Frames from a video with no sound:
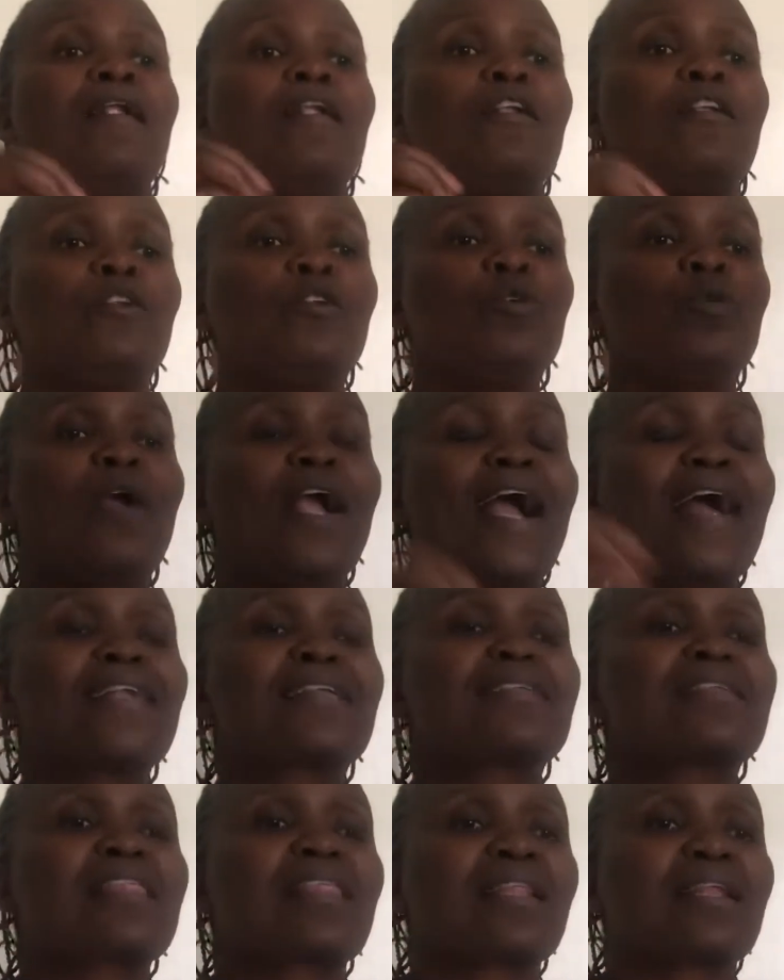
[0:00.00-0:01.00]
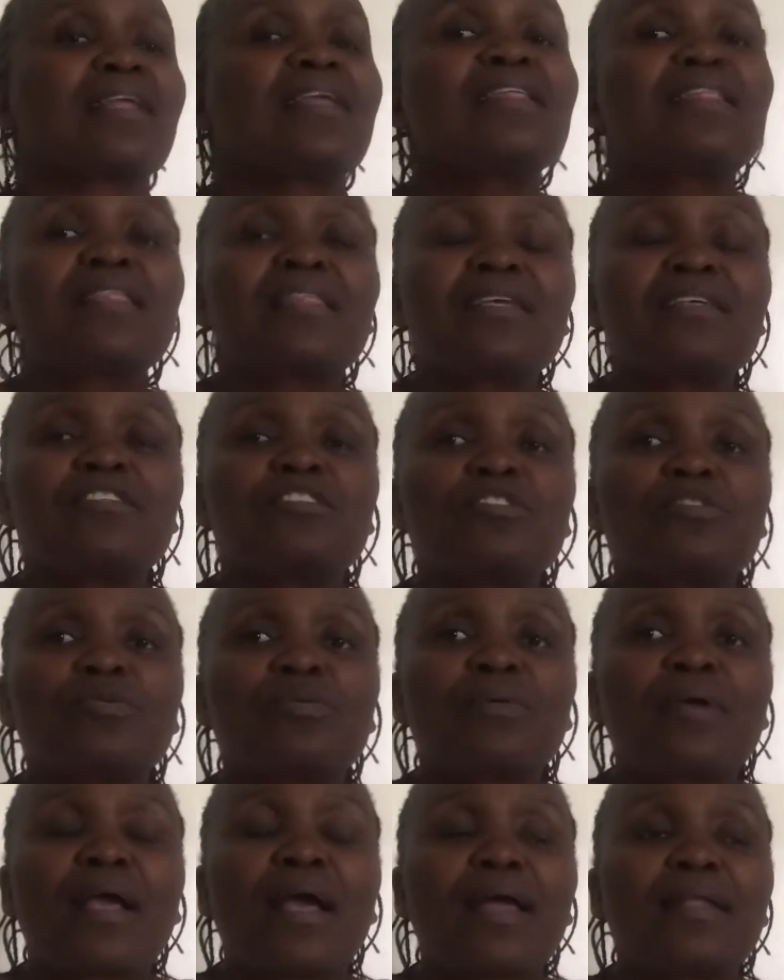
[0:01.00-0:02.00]
Look at 3 things you
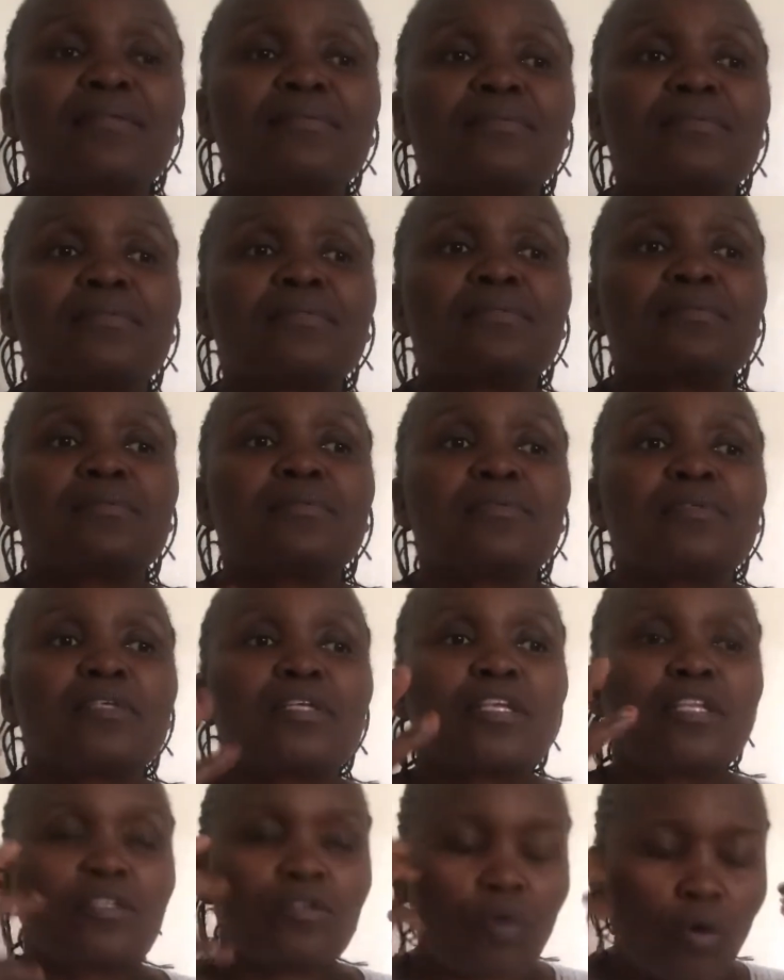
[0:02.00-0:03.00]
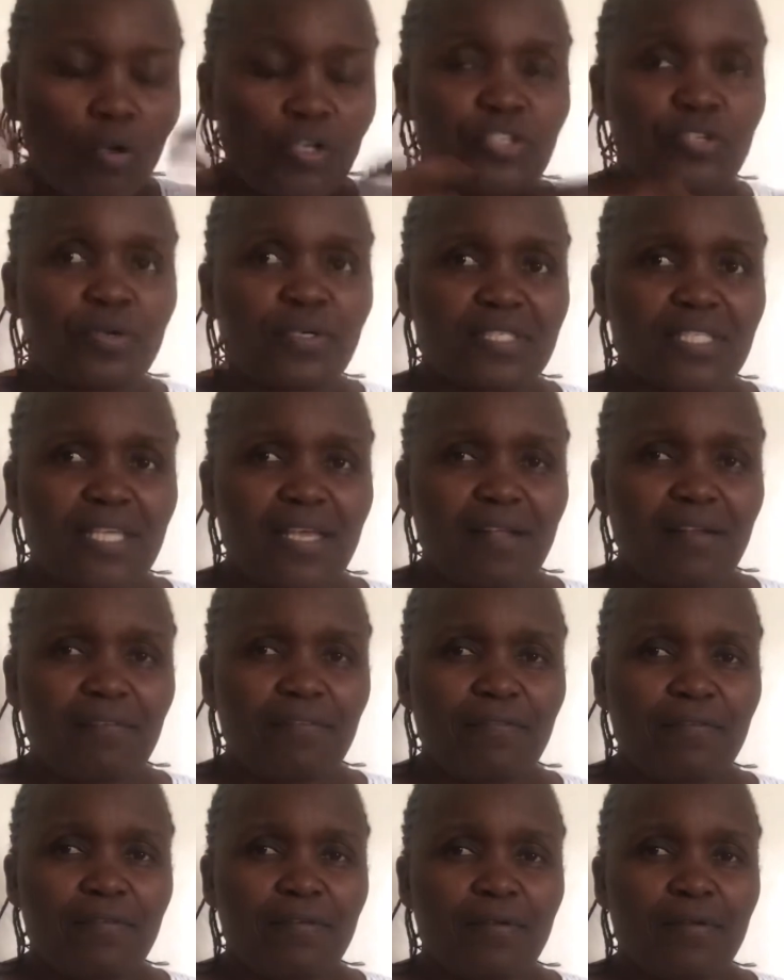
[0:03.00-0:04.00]
can on yourself,
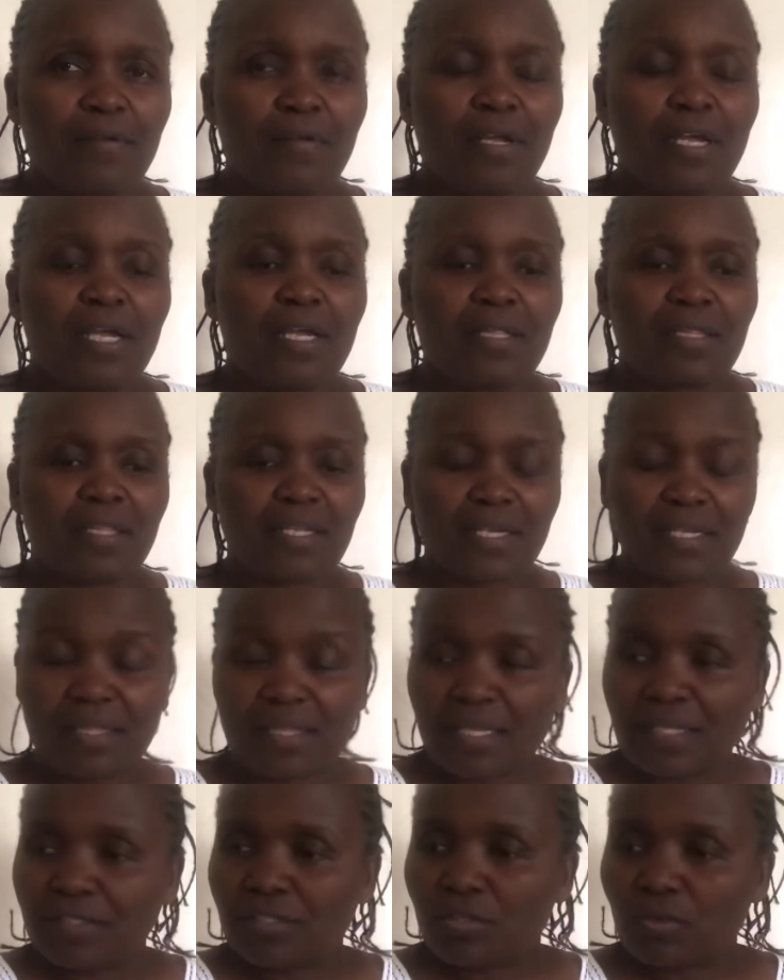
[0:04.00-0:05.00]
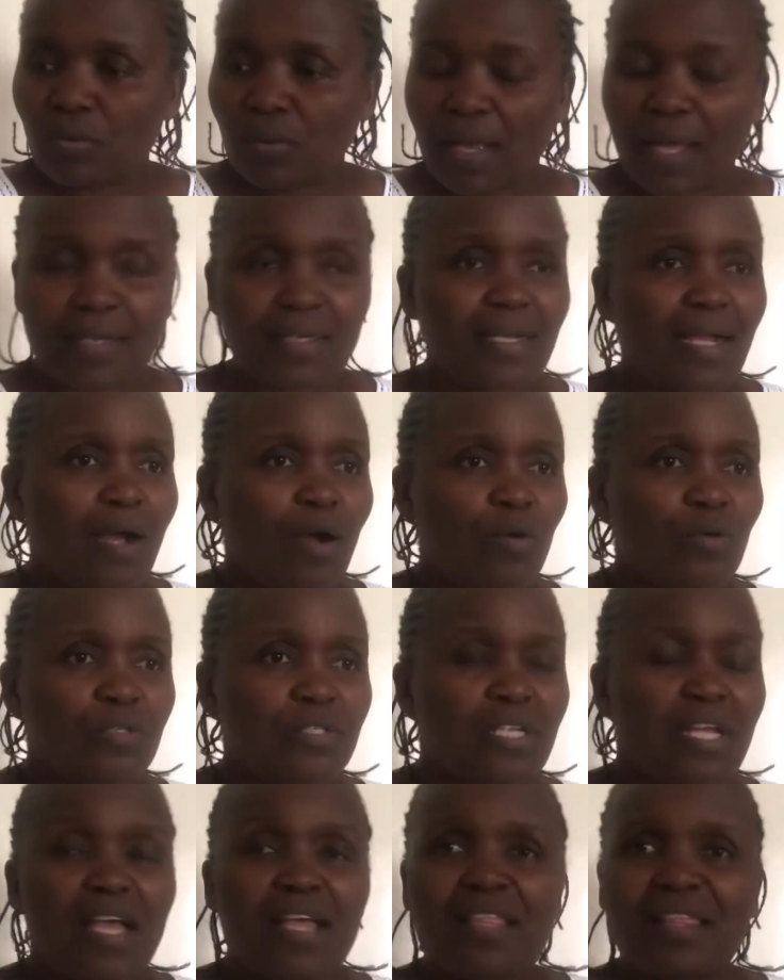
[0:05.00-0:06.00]
3 things you can
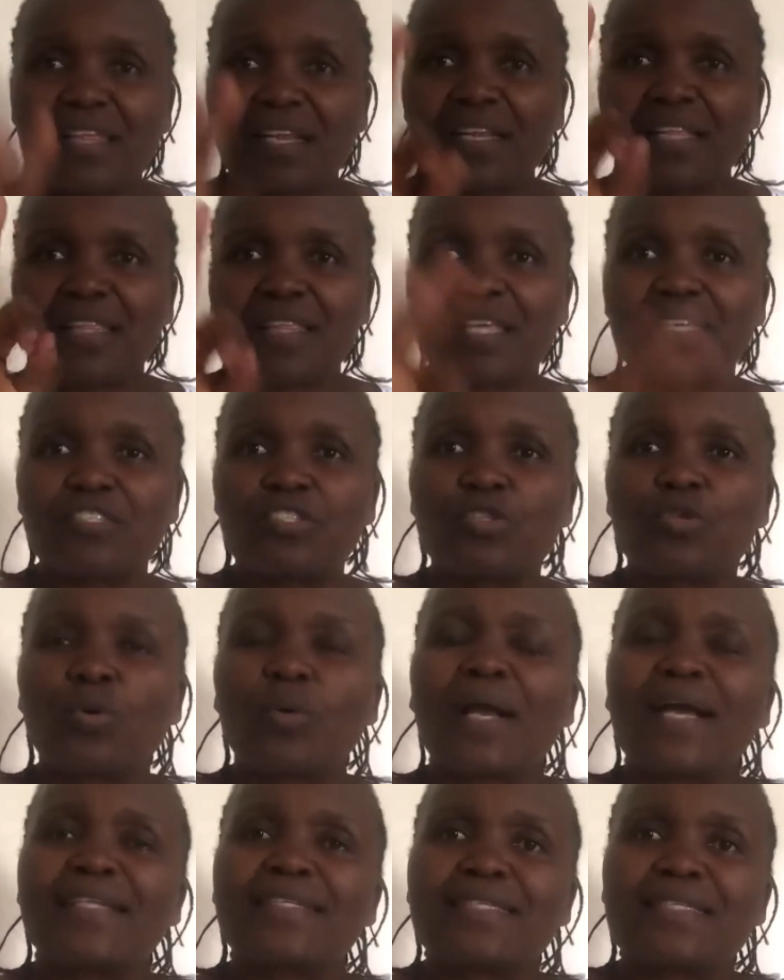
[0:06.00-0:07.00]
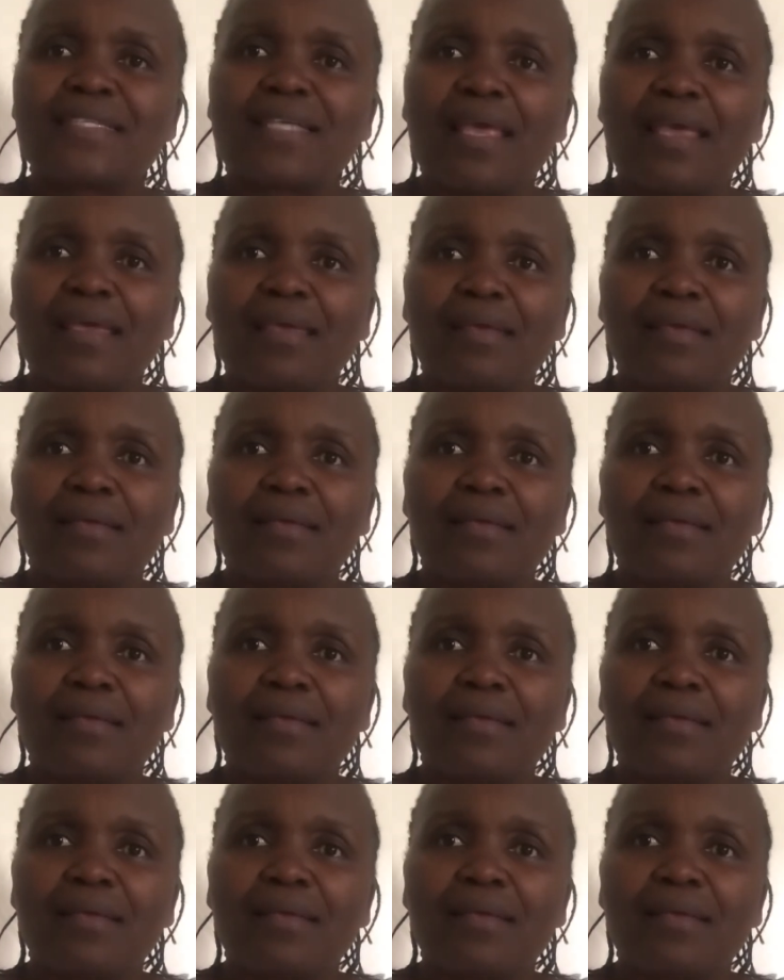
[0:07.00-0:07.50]
count, 3 things you can say,